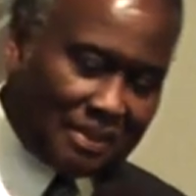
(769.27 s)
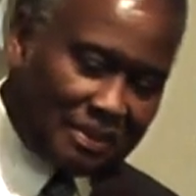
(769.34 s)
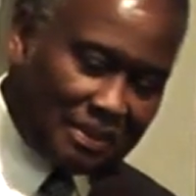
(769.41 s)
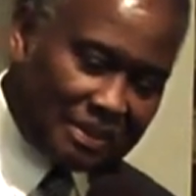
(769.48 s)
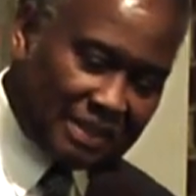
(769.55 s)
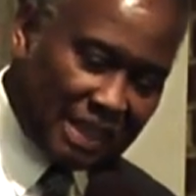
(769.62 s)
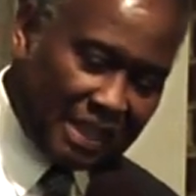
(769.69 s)

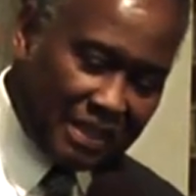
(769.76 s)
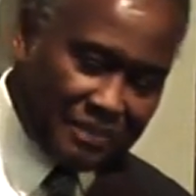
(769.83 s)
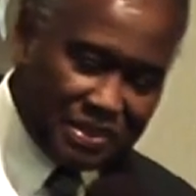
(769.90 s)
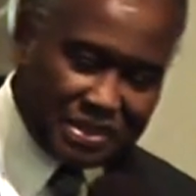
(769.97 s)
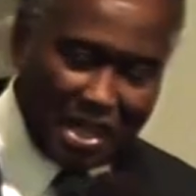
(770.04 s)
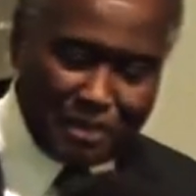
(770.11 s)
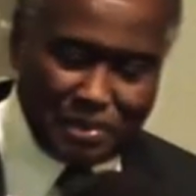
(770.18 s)
Looks like
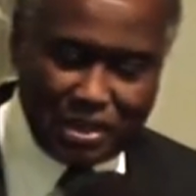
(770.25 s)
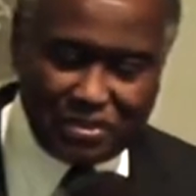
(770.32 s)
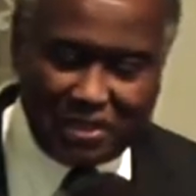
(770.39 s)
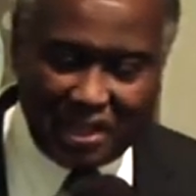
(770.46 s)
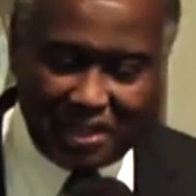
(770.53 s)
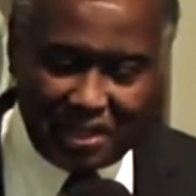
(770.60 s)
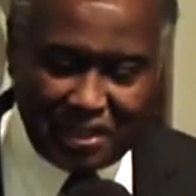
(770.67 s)
every time they
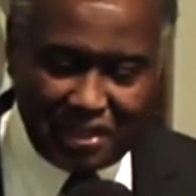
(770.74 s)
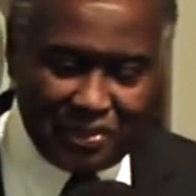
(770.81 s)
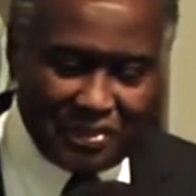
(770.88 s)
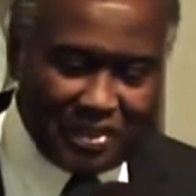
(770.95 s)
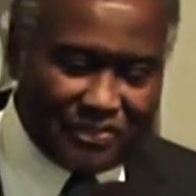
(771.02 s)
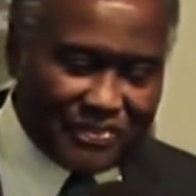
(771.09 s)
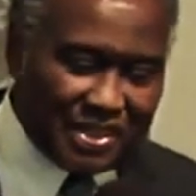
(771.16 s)
try to get
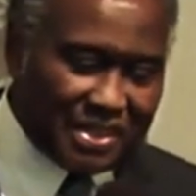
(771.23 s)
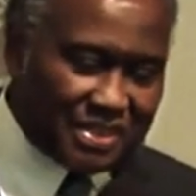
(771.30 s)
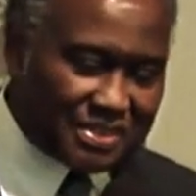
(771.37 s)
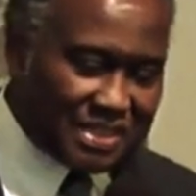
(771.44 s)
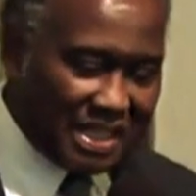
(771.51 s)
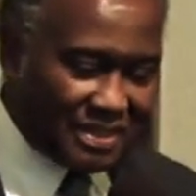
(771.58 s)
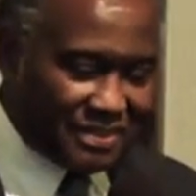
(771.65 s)
on their feet,
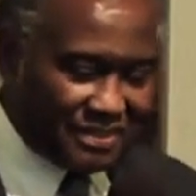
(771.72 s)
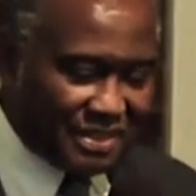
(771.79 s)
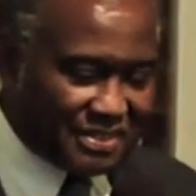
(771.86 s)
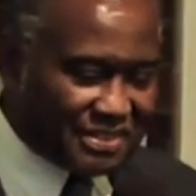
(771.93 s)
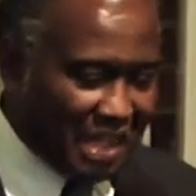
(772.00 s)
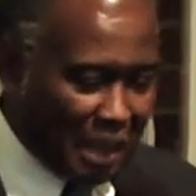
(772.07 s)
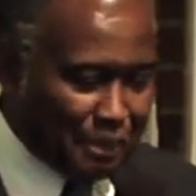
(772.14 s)
it's like
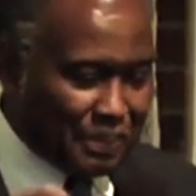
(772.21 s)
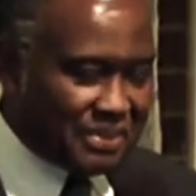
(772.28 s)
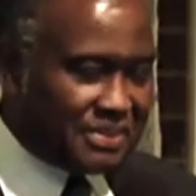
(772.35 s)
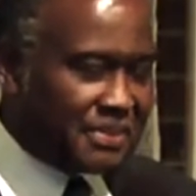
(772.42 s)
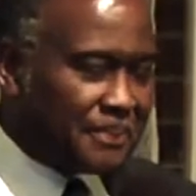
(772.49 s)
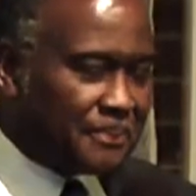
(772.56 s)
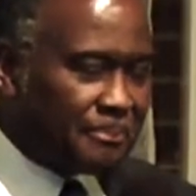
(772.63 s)
this
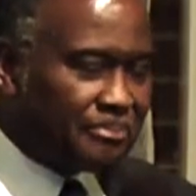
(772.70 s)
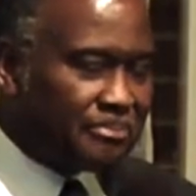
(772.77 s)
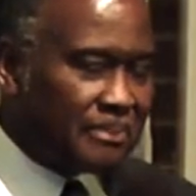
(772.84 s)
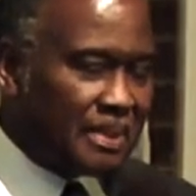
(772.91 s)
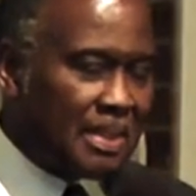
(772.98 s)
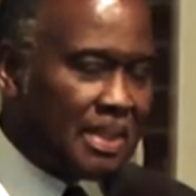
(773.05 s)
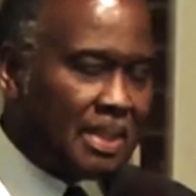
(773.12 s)
happens.
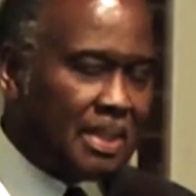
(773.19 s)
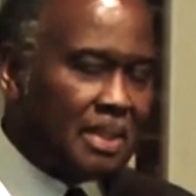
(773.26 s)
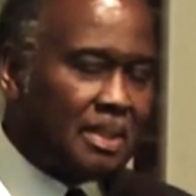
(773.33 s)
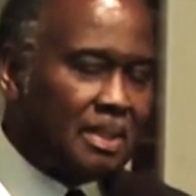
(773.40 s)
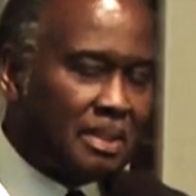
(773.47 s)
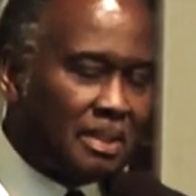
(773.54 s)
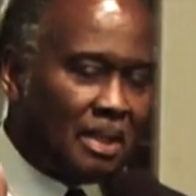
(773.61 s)

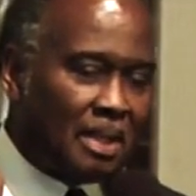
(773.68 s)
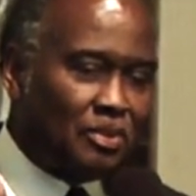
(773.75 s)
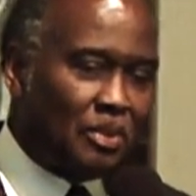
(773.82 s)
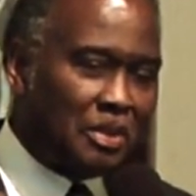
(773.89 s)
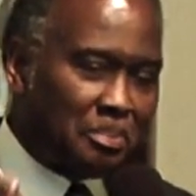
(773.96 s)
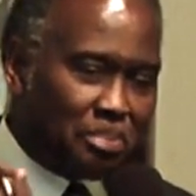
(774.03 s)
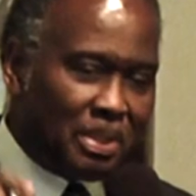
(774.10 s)
God
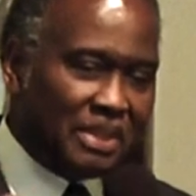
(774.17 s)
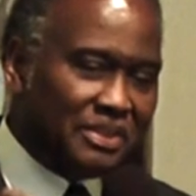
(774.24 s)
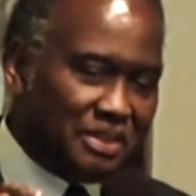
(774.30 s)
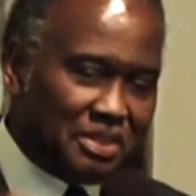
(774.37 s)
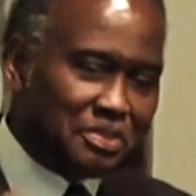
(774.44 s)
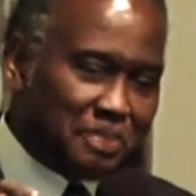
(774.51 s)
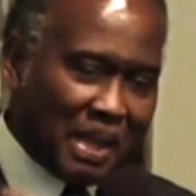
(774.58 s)
want to break
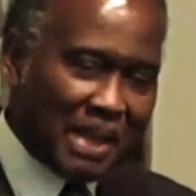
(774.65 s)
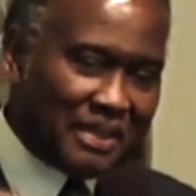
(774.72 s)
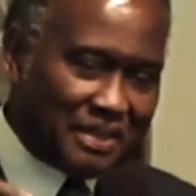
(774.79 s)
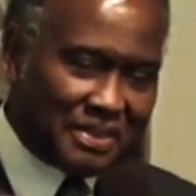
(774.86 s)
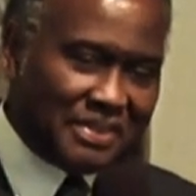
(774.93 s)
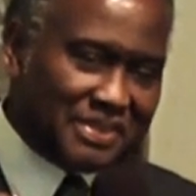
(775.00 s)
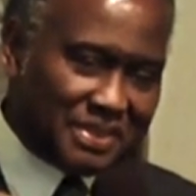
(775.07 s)
those
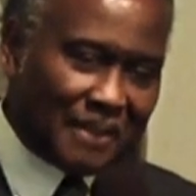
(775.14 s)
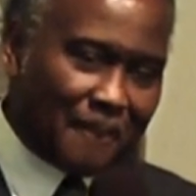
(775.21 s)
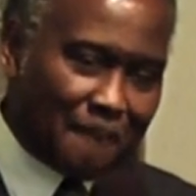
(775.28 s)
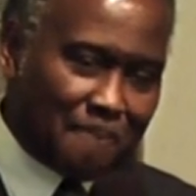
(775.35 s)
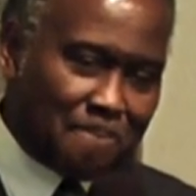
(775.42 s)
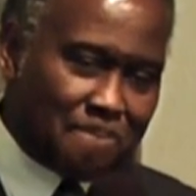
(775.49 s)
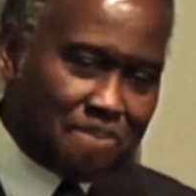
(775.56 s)
patterns.
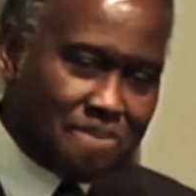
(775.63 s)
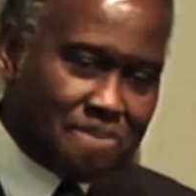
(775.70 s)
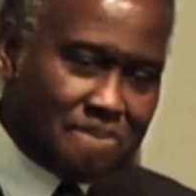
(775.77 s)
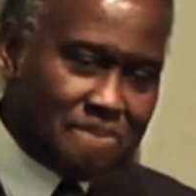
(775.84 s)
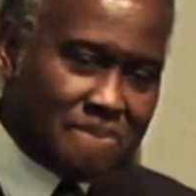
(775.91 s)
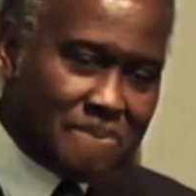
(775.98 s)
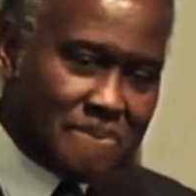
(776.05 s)

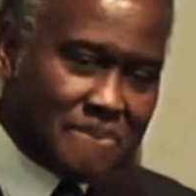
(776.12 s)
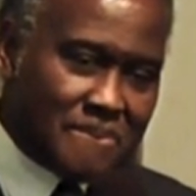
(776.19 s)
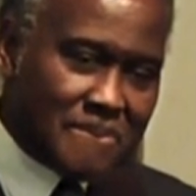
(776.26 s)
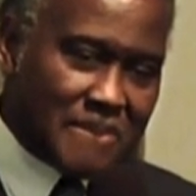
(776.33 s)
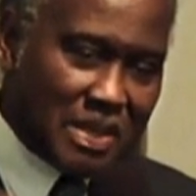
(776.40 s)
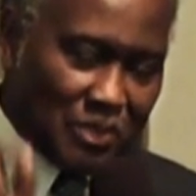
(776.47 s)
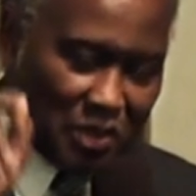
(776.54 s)

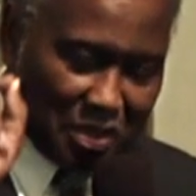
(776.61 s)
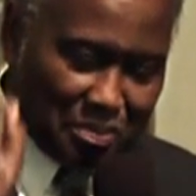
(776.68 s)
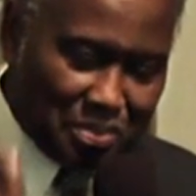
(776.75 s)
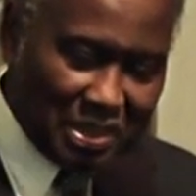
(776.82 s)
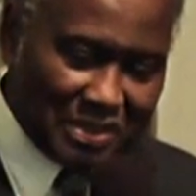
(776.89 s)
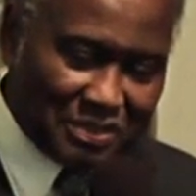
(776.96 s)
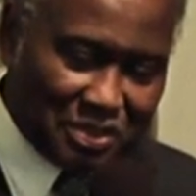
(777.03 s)
They want to
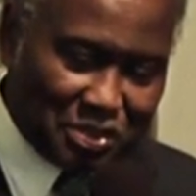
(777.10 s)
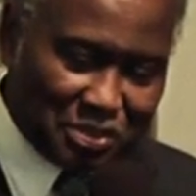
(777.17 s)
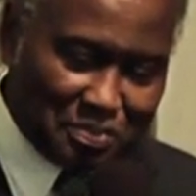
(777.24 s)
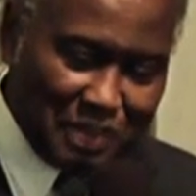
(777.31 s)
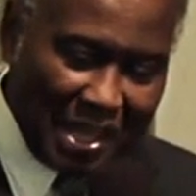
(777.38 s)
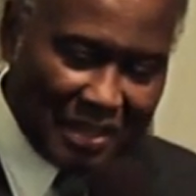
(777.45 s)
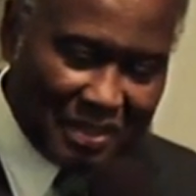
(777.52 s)
break those
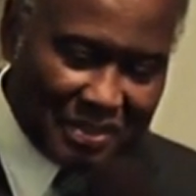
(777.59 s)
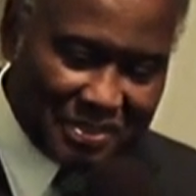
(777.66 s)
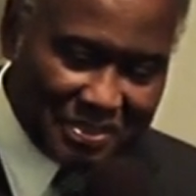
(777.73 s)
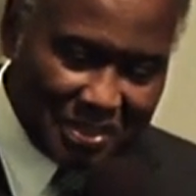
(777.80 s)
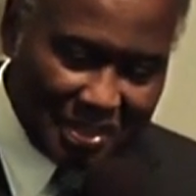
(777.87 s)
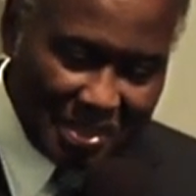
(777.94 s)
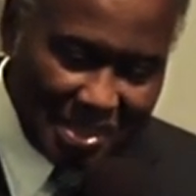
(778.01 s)
patterns.